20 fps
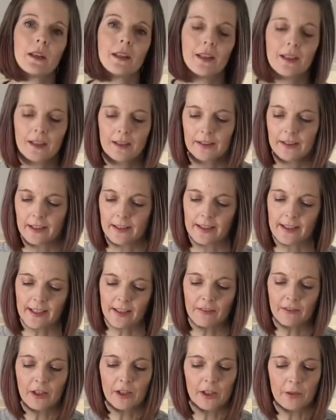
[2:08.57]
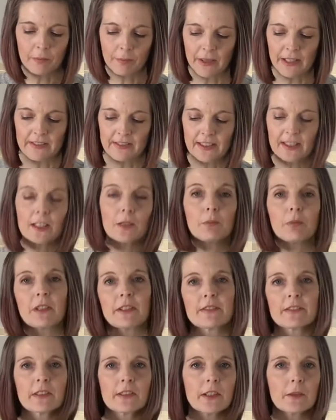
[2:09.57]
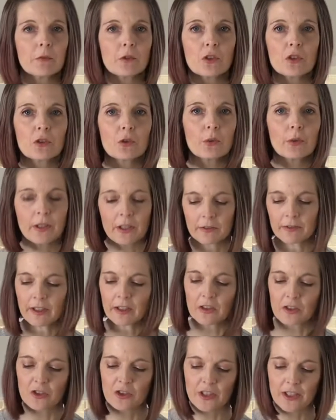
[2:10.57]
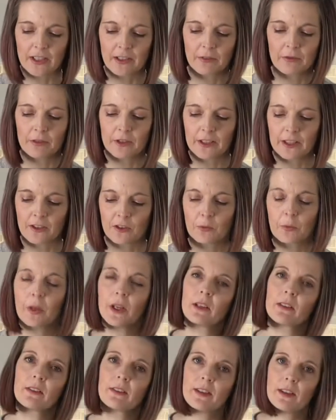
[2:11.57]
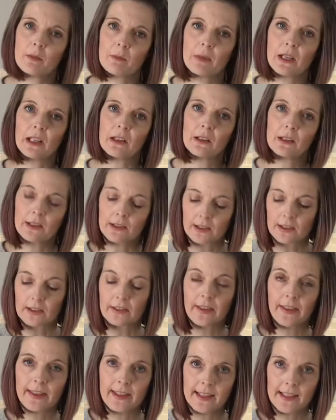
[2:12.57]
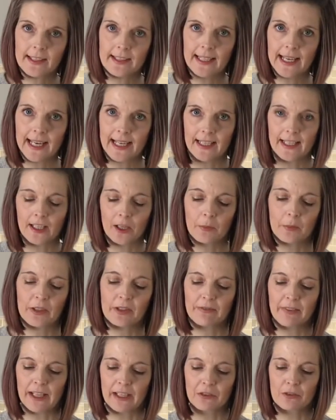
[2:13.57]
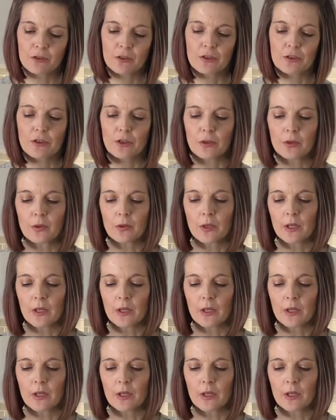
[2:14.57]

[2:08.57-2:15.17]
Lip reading: Now that I've got it basically pressed out, I'm just going around and checking for any spots that might look a little thin, adding a bit of extra dough.